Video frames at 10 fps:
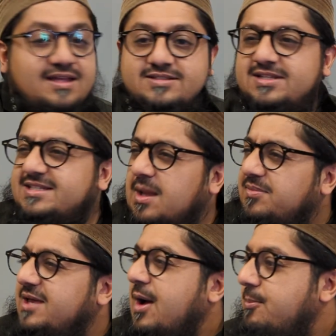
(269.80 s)
So there's
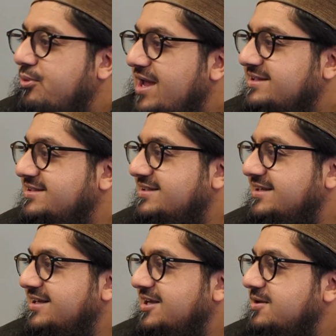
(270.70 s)
something about bread,
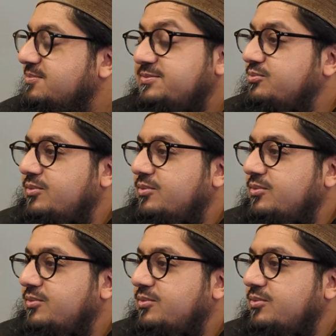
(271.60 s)
but